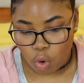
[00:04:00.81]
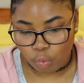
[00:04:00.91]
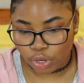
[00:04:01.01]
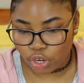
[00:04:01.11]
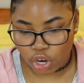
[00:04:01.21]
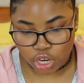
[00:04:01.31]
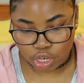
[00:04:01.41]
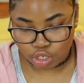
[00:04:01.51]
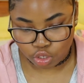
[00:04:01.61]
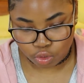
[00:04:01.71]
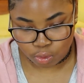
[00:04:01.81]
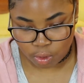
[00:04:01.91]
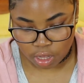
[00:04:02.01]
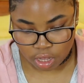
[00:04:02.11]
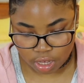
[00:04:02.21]
we're gonna
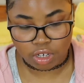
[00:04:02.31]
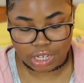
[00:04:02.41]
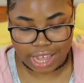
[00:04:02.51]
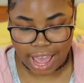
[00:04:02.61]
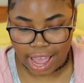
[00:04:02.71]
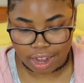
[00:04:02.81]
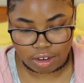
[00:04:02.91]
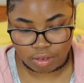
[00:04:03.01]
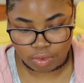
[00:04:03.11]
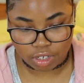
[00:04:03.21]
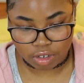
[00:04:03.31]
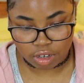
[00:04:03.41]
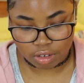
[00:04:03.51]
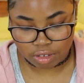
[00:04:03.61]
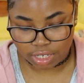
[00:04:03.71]
add,
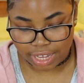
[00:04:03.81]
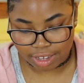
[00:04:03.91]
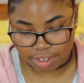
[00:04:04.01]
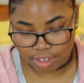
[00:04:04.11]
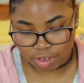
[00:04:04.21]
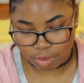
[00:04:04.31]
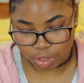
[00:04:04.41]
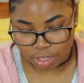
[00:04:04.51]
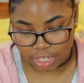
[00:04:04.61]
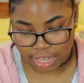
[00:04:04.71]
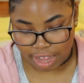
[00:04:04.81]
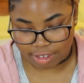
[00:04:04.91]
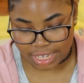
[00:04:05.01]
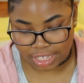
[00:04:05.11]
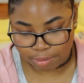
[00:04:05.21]
text. So you click
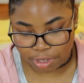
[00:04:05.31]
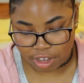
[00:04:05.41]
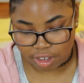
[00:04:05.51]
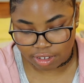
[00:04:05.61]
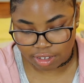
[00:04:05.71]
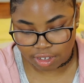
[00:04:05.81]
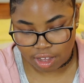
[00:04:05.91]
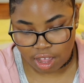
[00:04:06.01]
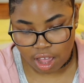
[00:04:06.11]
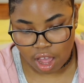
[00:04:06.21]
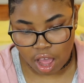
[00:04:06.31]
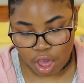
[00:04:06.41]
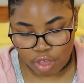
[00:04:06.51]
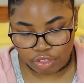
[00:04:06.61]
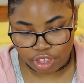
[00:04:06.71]
outside the box,
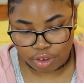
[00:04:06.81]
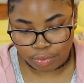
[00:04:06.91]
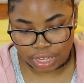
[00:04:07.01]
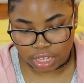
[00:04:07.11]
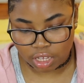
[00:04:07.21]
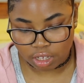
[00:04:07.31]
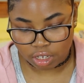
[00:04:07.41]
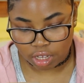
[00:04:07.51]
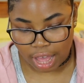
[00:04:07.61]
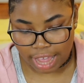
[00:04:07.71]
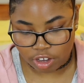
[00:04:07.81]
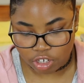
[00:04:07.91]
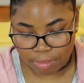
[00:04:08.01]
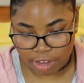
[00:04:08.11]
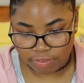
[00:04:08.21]
and then I go
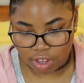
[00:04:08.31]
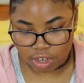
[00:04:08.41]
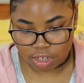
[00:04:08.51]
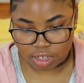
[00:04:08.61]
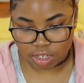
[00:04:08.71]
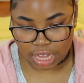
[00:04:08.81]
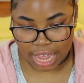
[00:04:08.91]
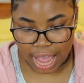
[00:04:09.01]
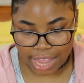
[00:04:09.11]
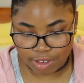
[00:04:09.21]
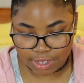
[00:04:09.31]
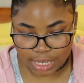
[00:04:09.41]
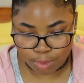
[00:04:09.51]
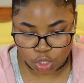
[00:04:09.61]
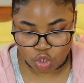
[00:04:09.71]
to my fonts. I use
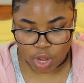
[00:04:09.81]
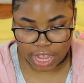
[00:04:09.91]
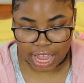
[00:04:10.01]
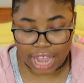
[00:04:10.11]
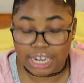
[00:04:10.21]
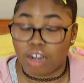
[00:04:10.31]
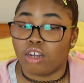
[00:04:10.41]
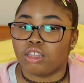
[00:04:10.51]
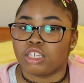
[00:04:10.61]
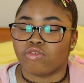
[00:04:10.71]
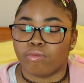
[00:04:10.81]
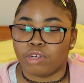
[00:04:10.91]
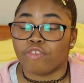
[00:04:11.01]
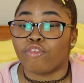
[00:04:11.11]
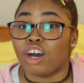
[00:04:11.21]
Keep On Trucking. I downloaded this from
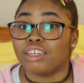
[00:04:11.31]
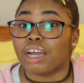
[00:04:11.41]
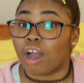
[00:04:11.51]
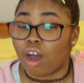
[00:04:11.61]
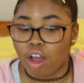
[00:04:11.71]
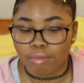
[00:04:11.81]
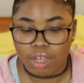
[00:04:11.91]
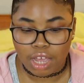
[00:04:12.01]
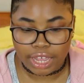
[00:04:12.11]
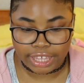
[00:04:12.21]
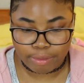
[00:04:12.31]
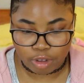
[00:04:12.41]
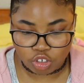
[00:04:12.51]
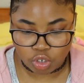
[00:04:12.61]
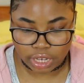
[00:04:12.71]
thefont.com. Keep
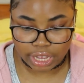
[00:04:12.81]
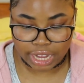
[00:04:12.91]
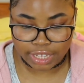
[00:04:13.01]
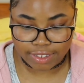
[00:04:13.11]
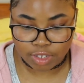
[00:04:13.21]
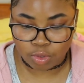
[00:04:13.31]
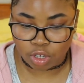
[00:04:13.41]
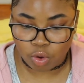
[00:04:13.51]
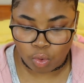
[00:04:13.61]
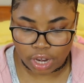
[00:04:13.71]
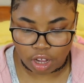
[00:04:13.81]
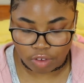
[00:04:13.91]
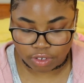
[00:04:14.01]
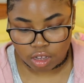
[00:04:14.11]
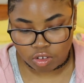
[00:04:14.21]
On Trucking. I use this one quite
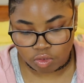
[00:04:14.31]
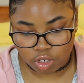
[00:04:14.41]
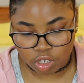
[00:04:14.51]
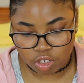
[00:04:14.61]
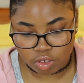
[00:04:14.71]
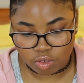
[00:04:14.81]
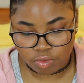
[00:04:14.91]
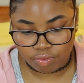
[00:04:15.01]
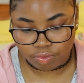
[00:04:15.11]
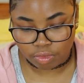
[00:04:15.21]
often. So we're gonna do